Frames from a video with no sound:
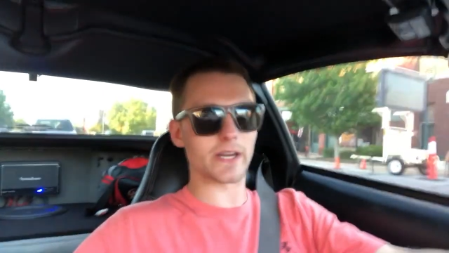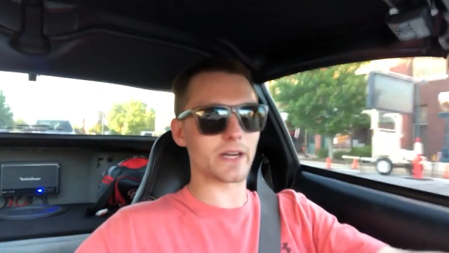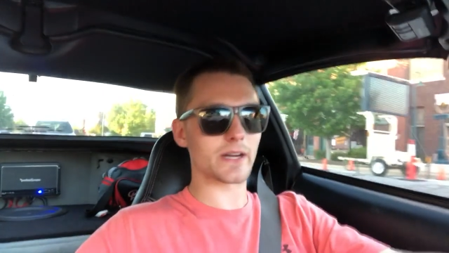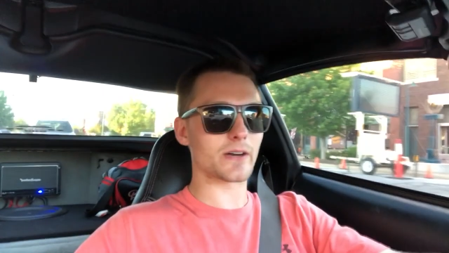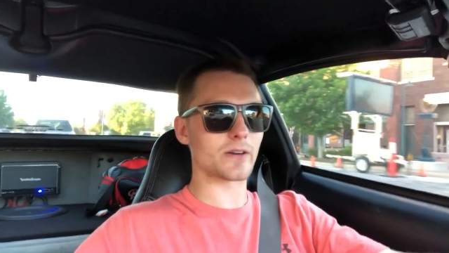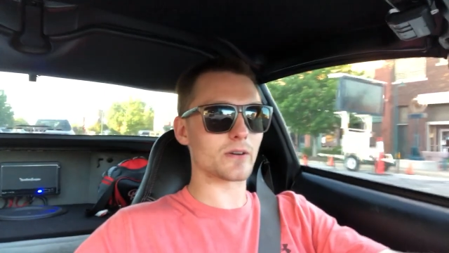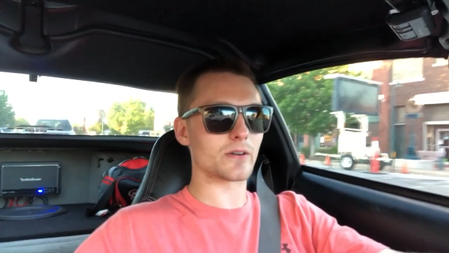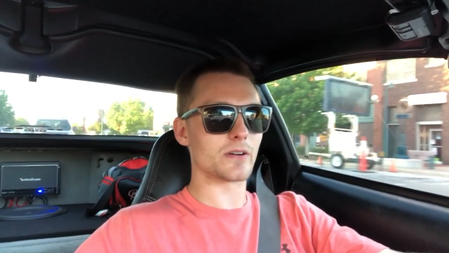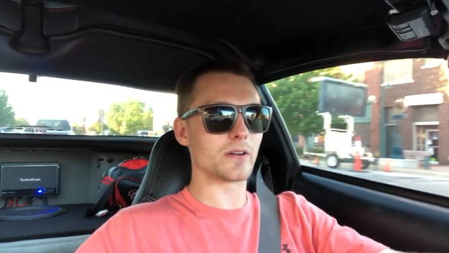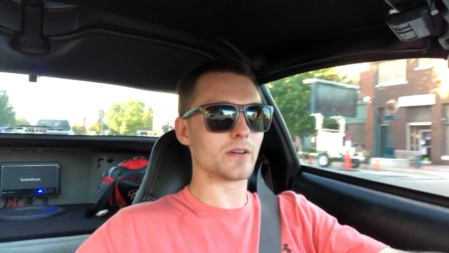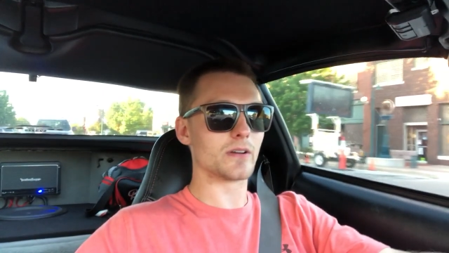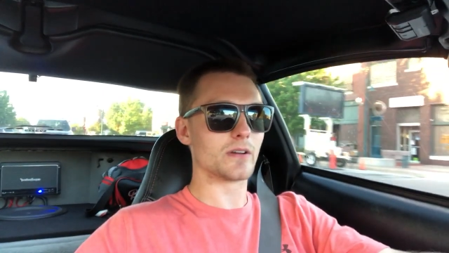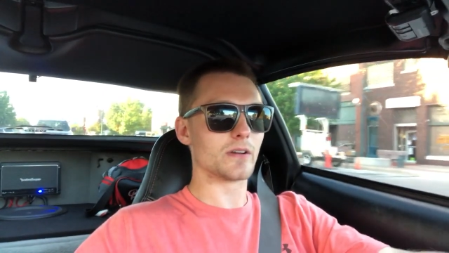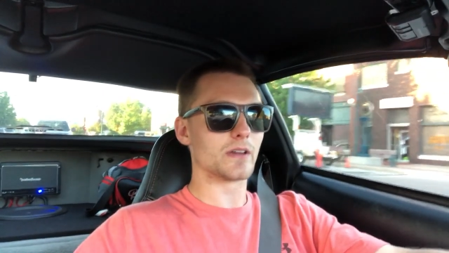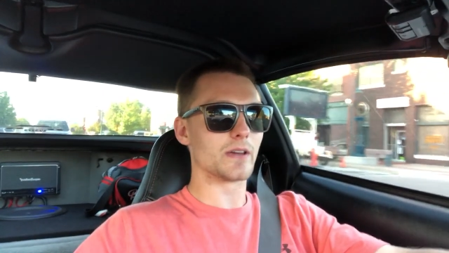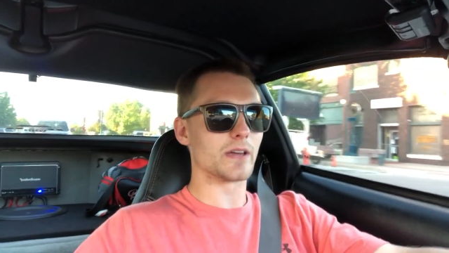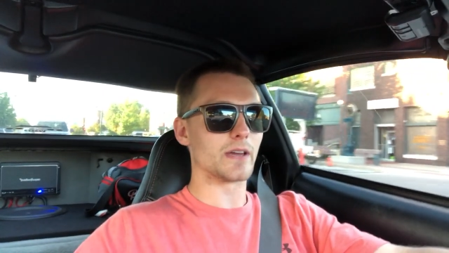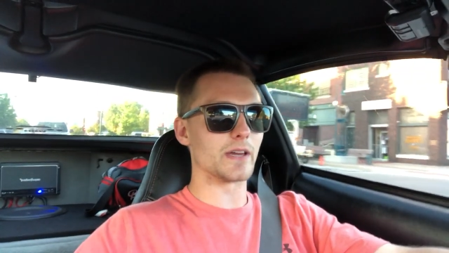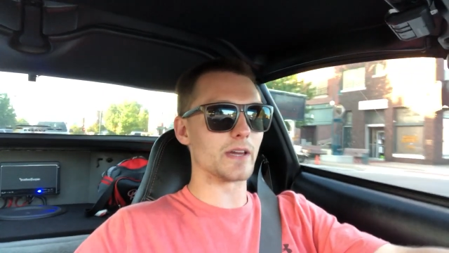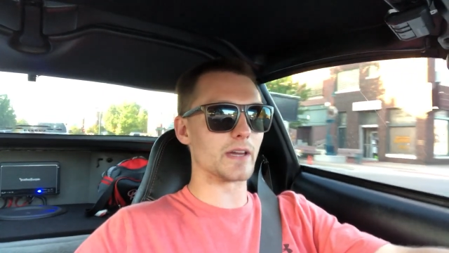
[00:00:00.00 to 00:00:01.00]
out,
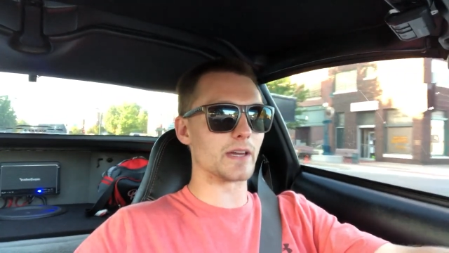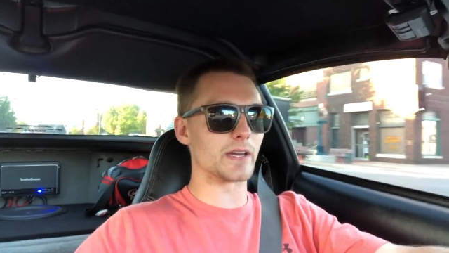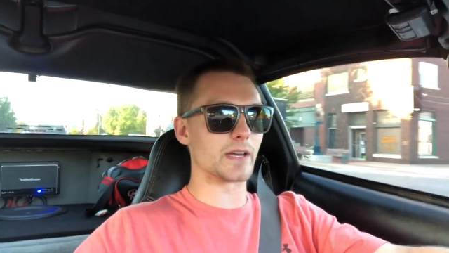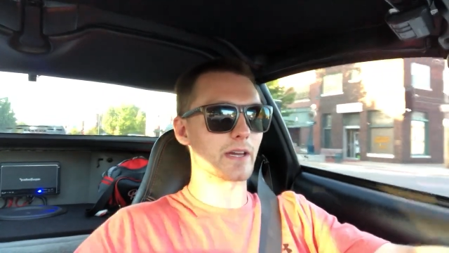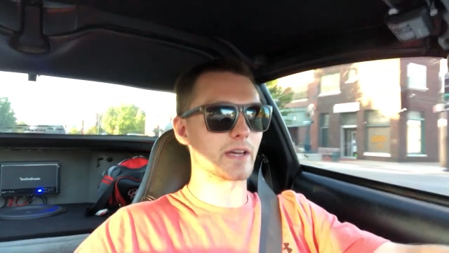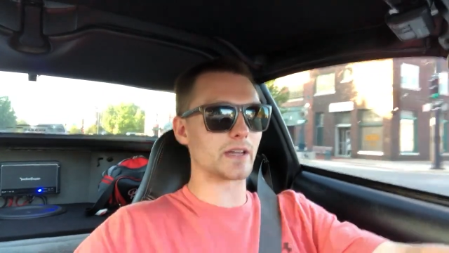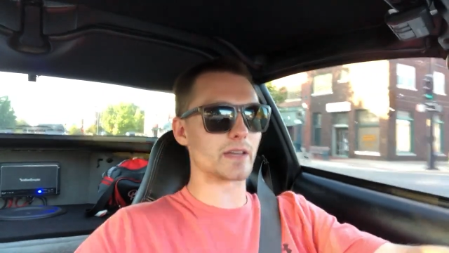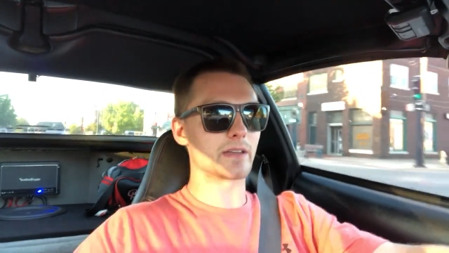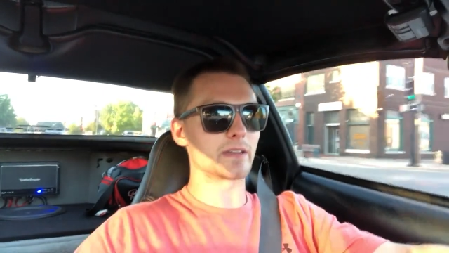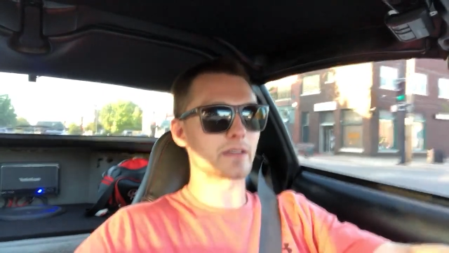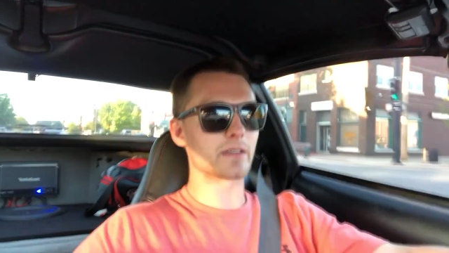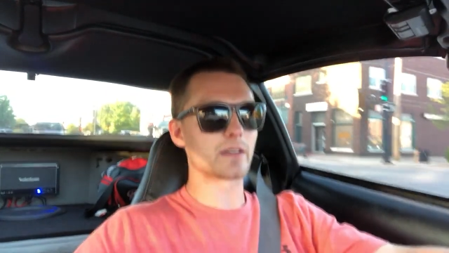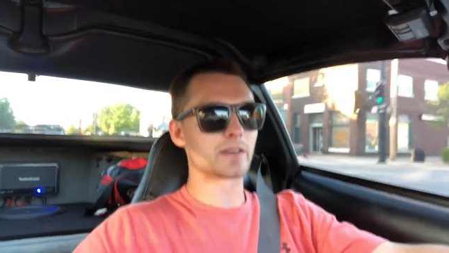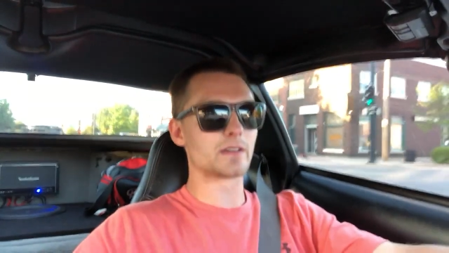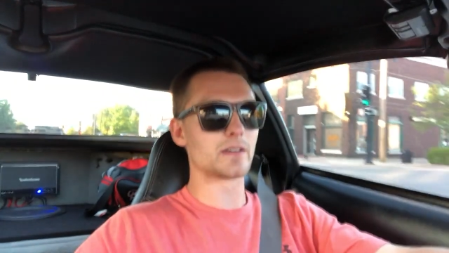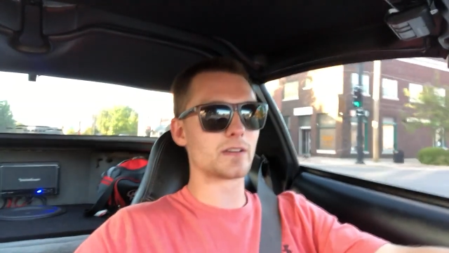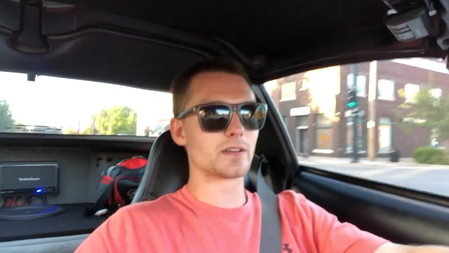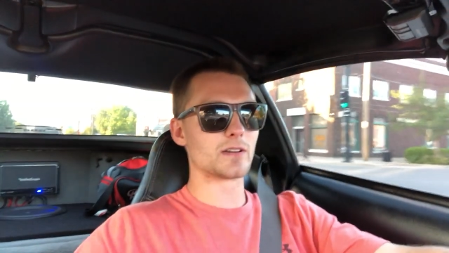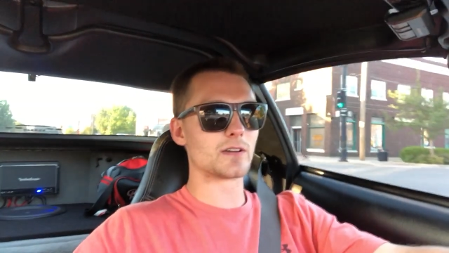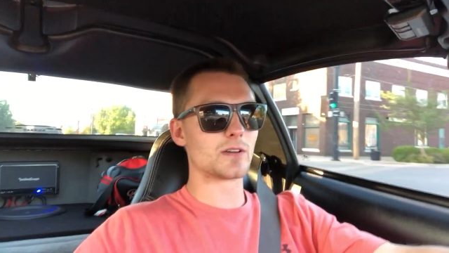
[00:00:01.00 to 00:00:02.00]

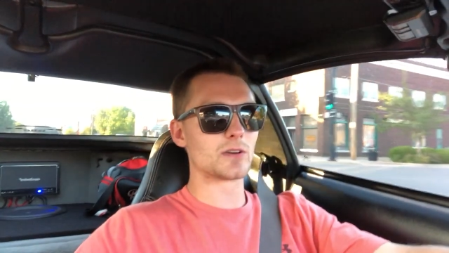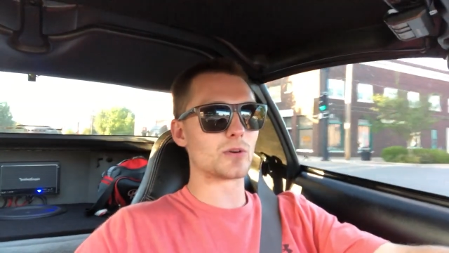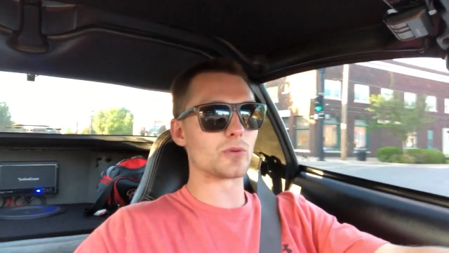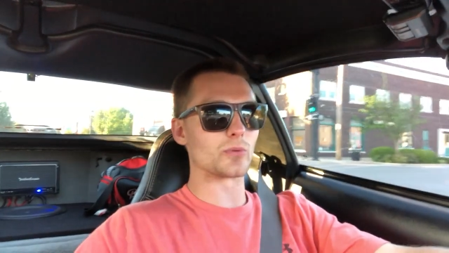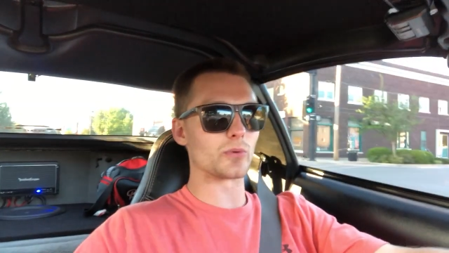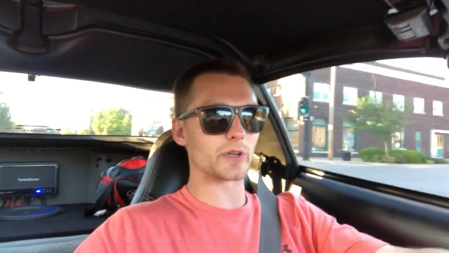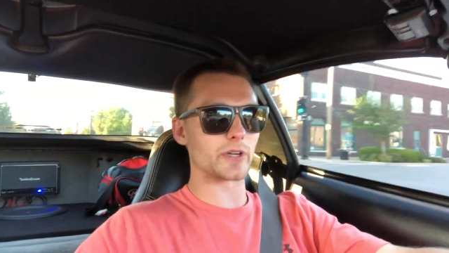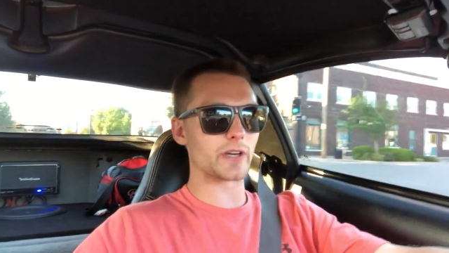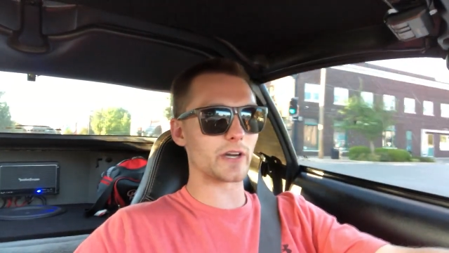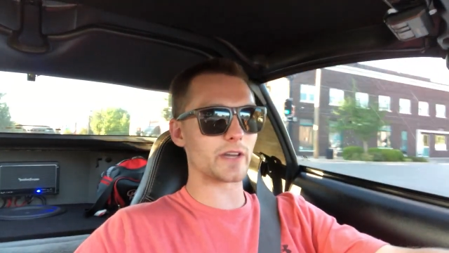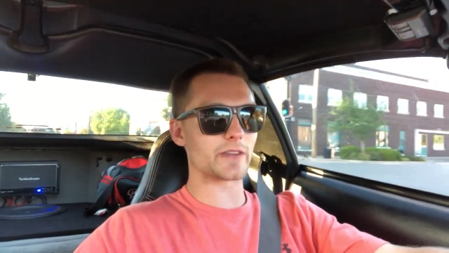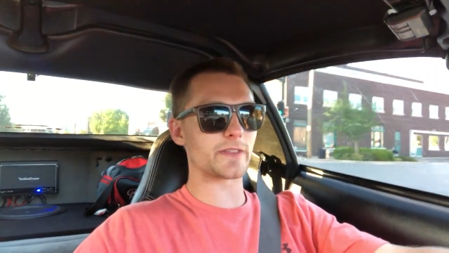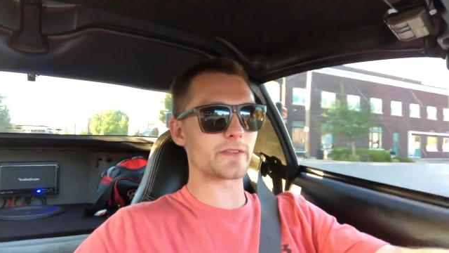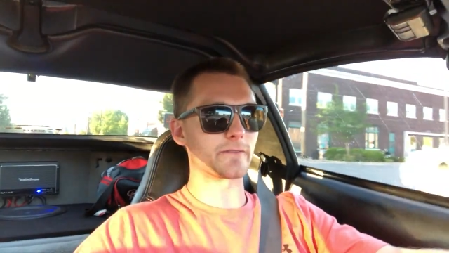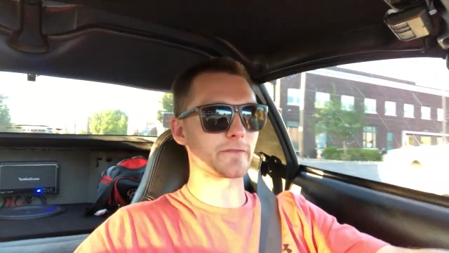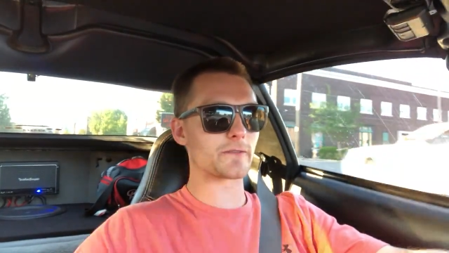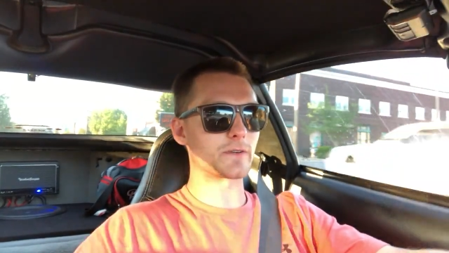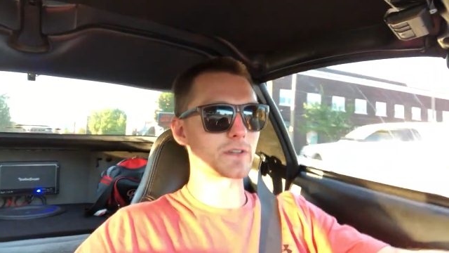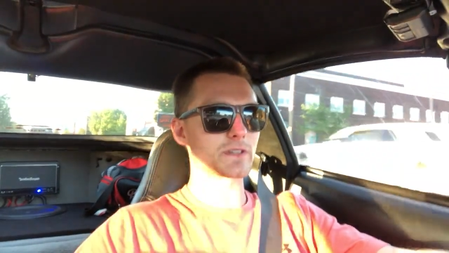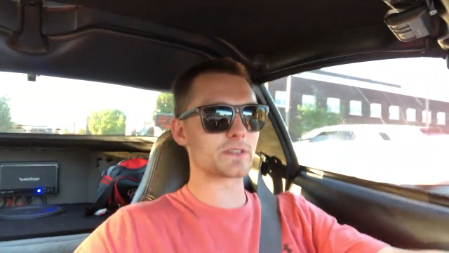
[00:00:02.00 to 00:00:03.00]
and we got
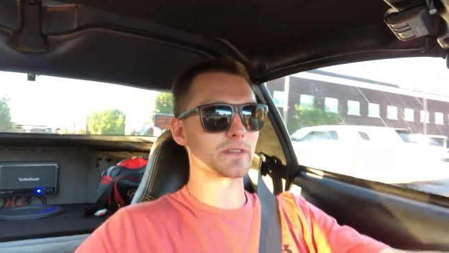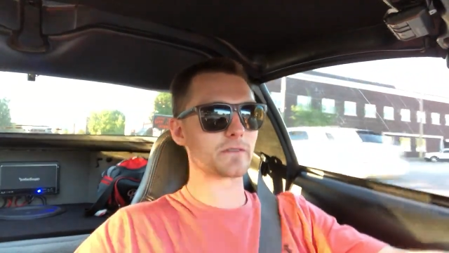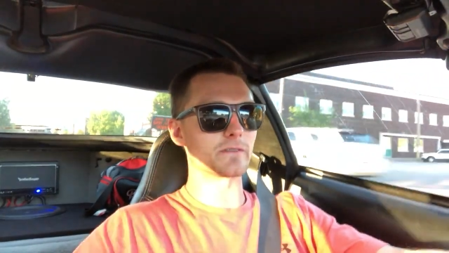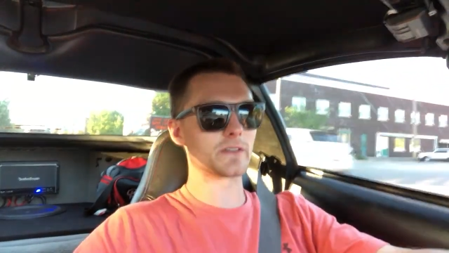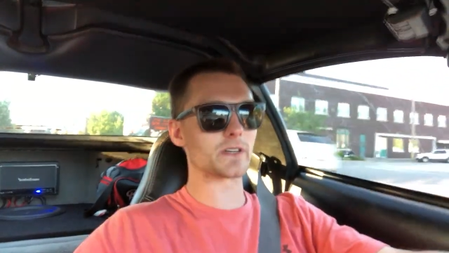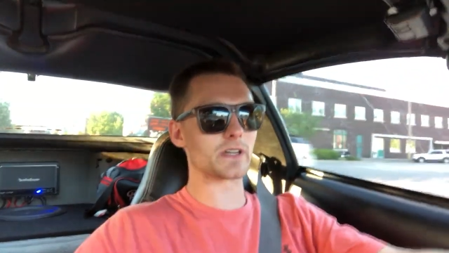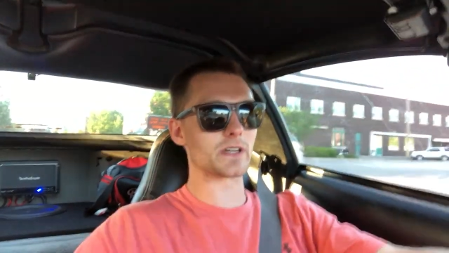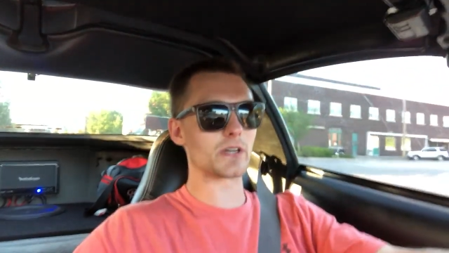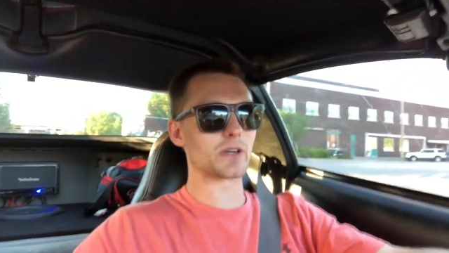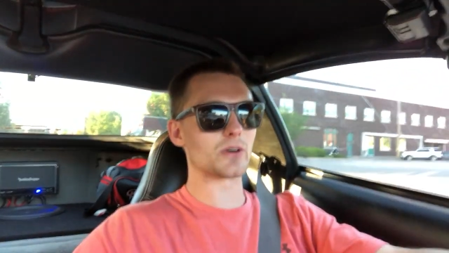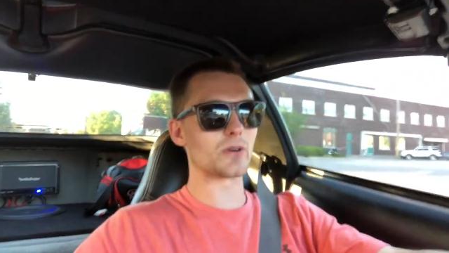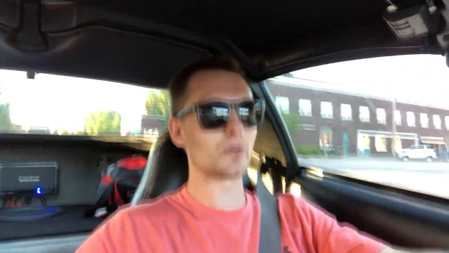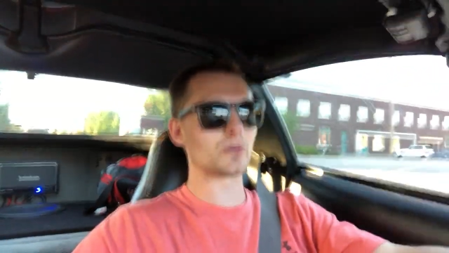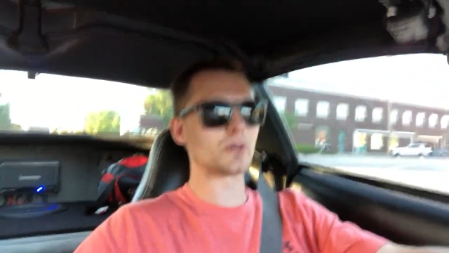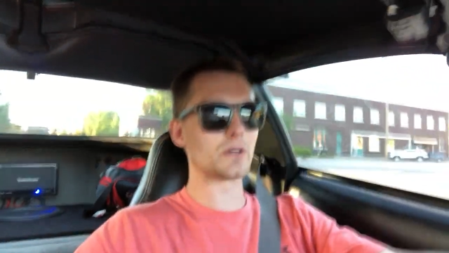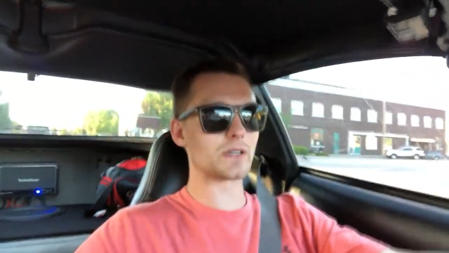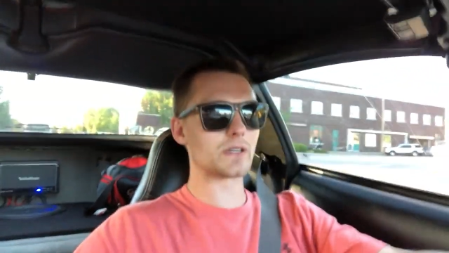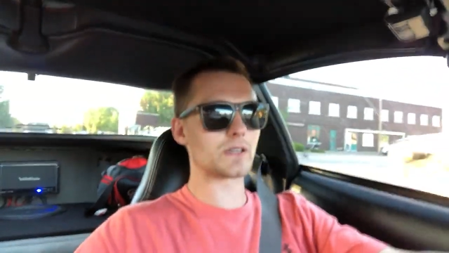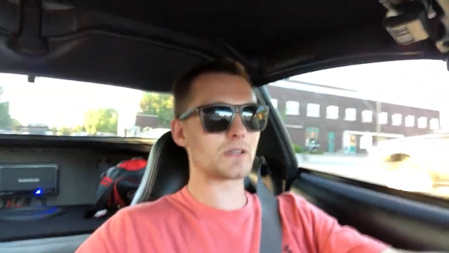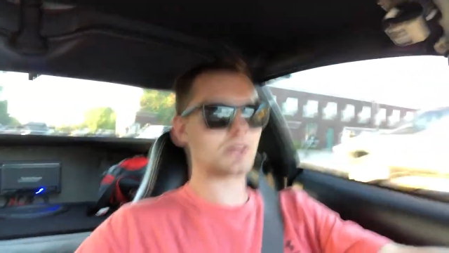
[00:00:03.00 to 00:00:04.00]
the first event
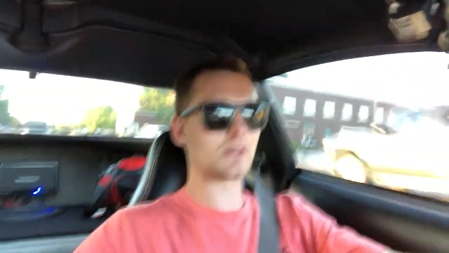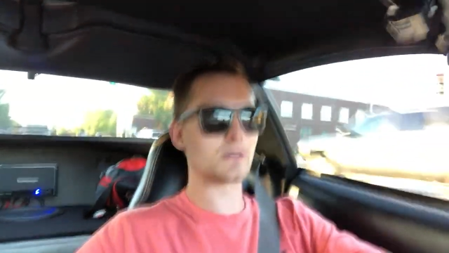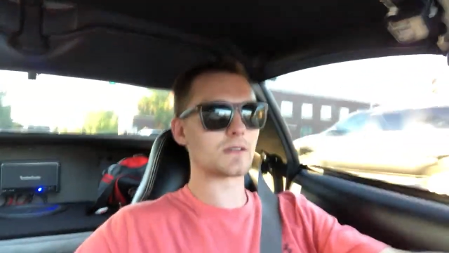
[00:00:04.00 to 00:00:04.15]
going.